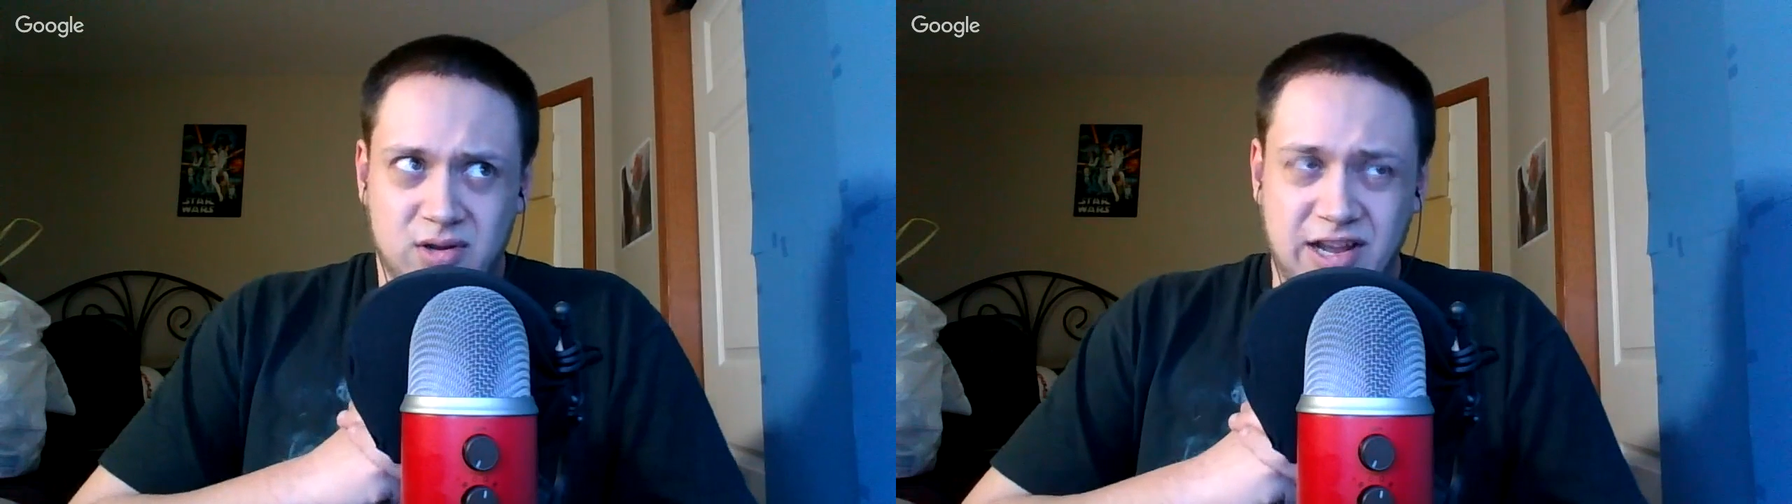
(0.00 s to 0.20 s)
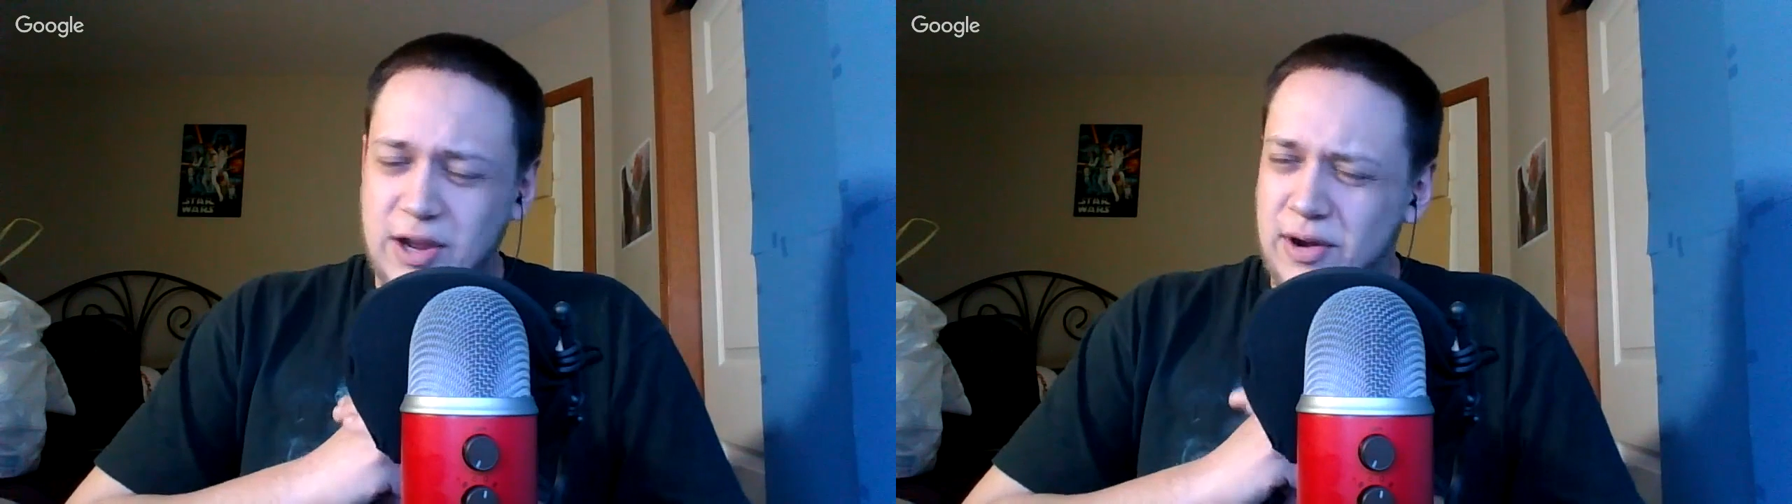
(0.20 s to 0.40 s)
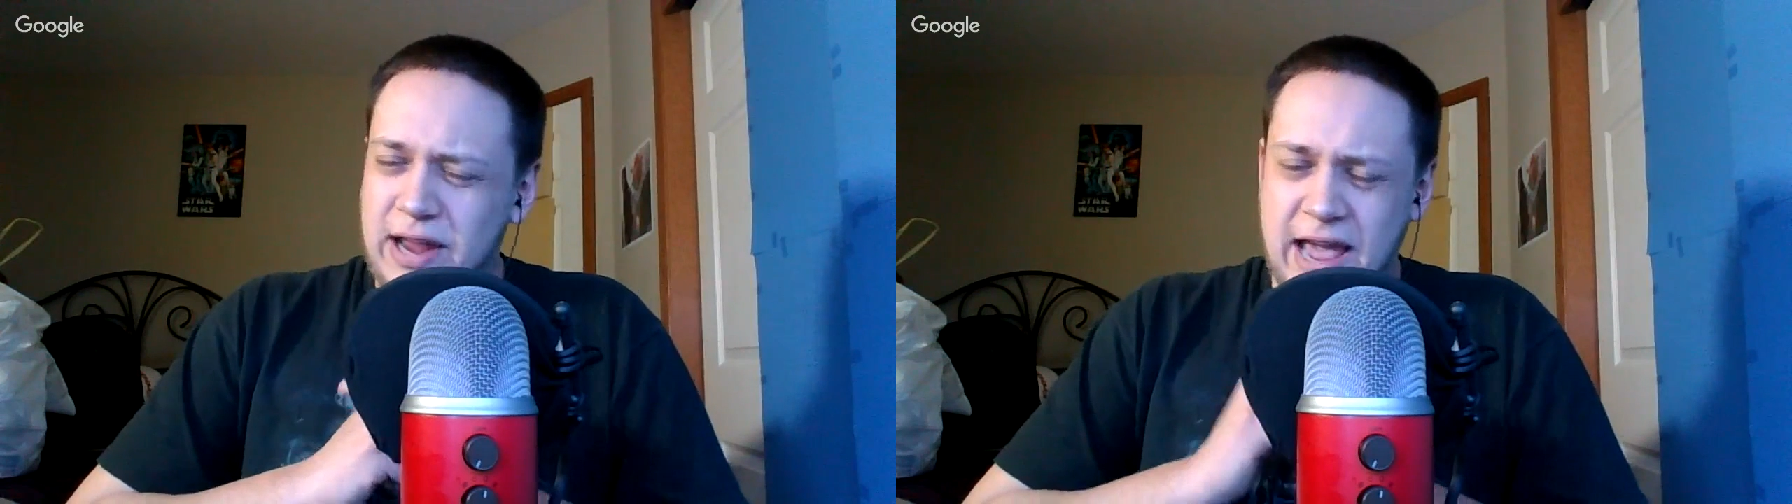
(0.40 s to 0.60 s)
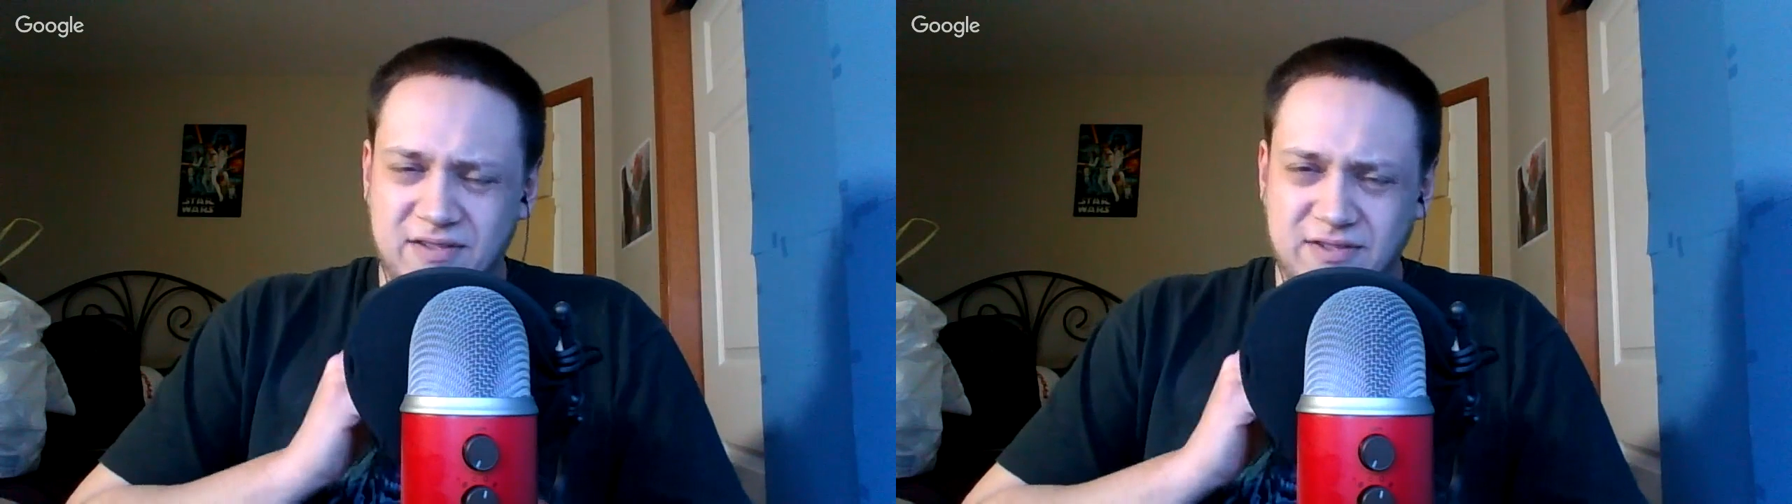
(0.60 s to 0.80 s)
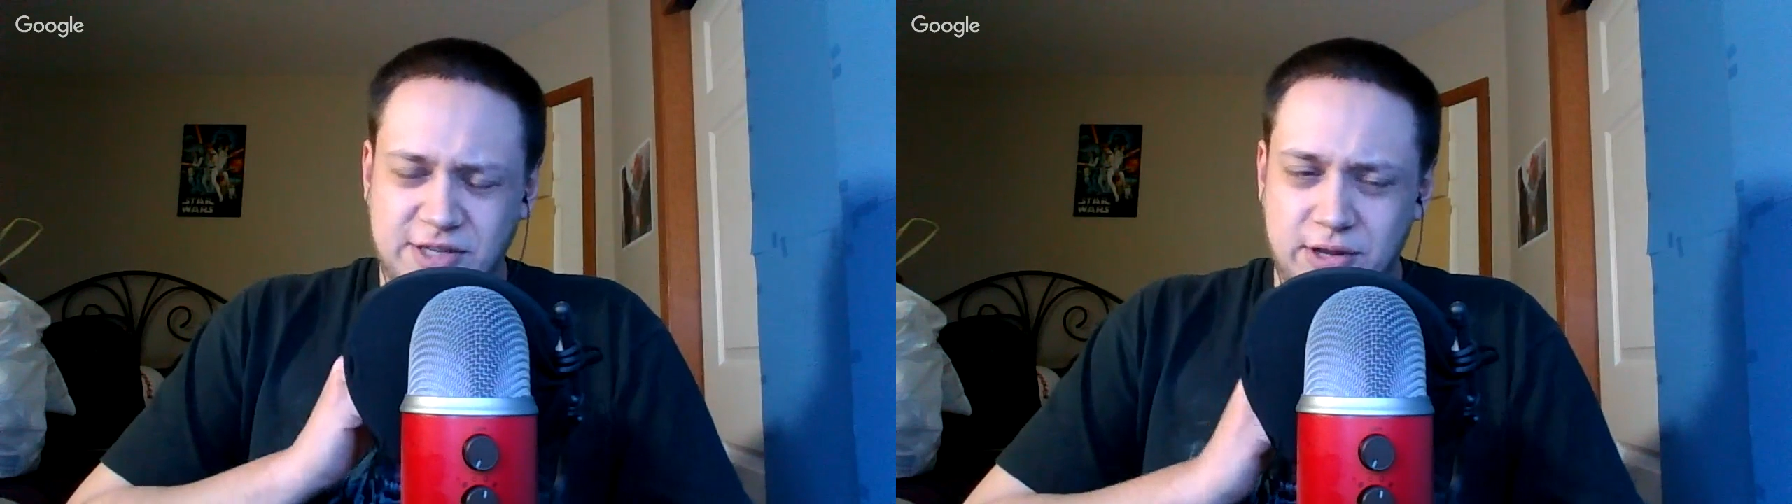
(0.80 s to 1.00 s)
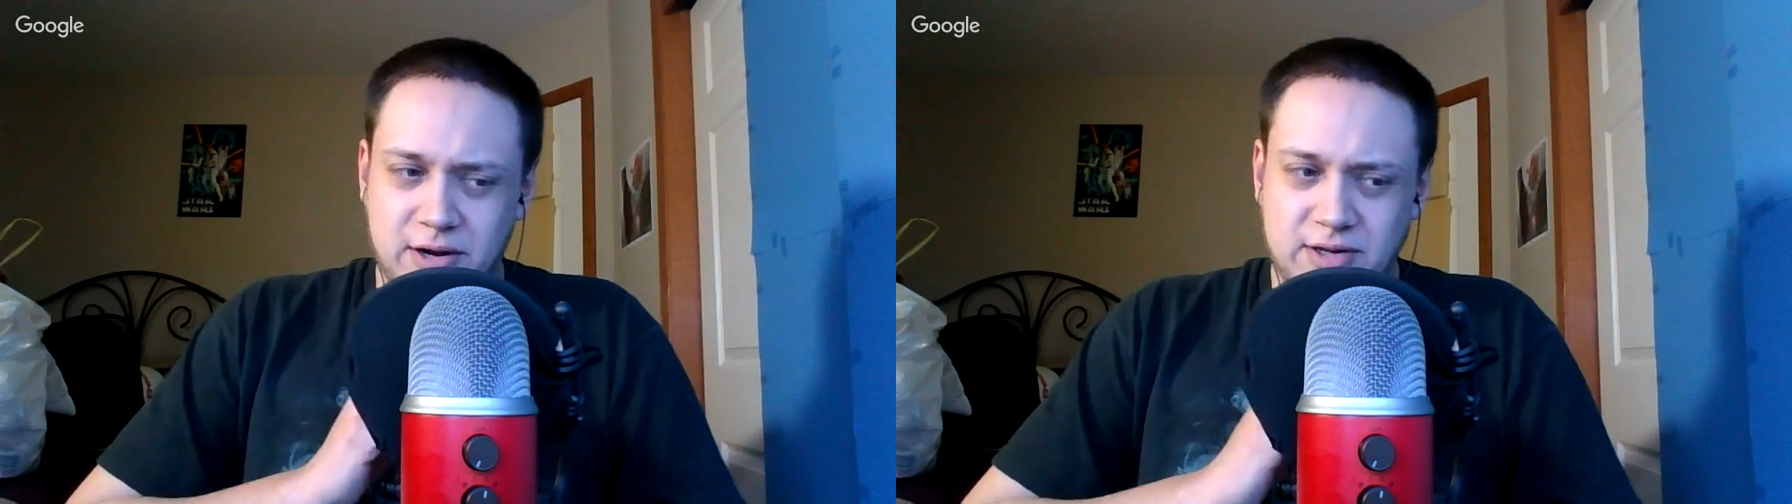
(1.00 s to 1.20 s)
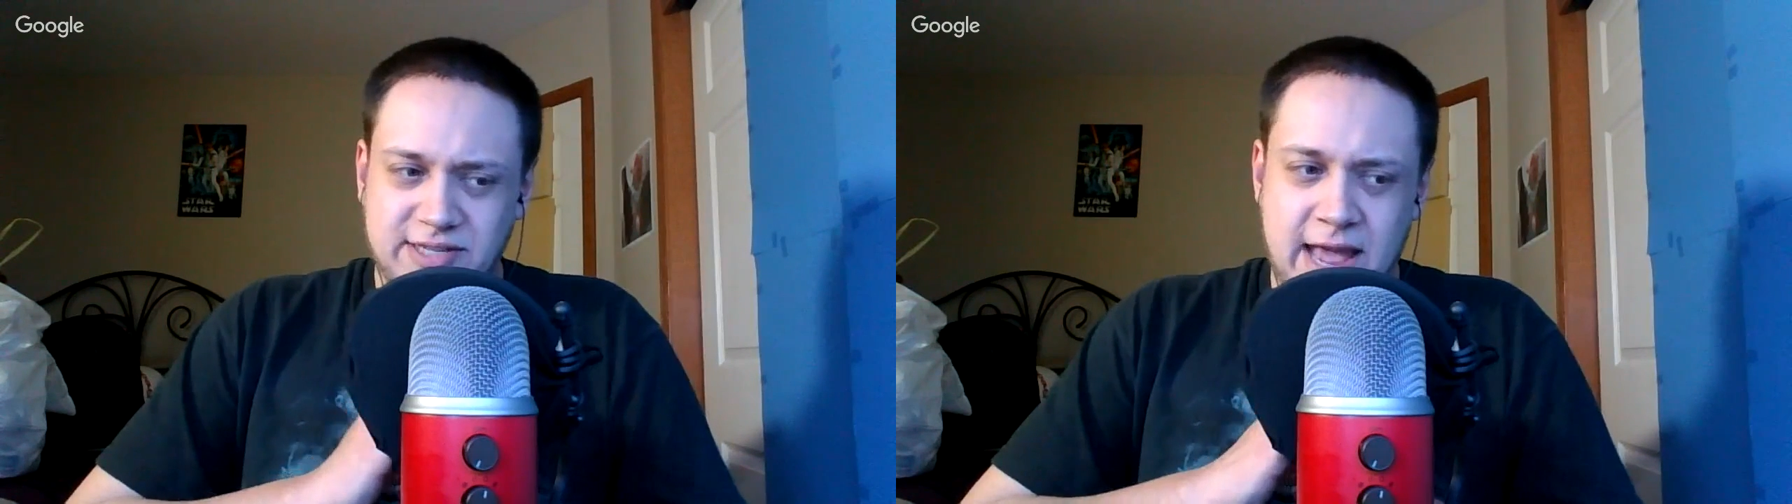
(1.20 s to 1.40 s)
a year and a half, 2 years